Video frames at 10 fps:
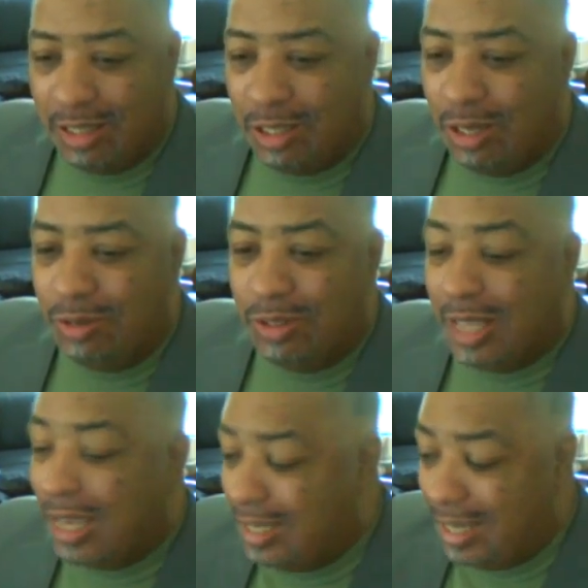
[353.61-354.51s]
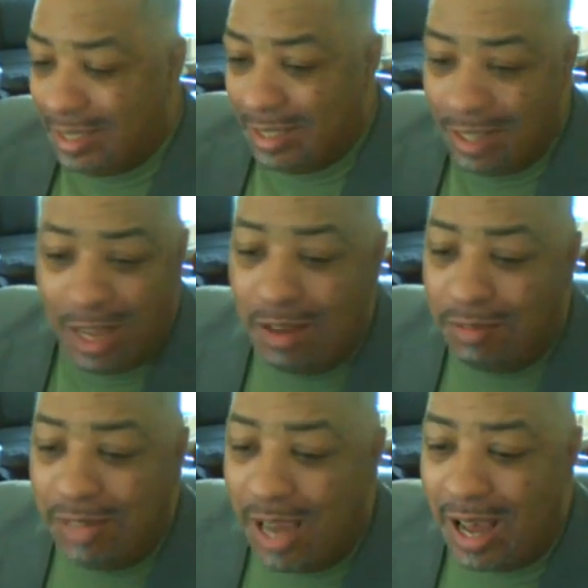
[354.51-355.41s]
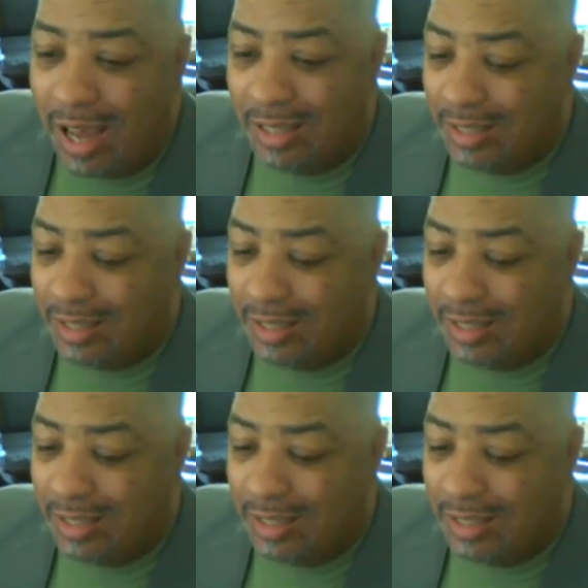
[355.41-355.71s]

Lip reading: you know, they didn't love God,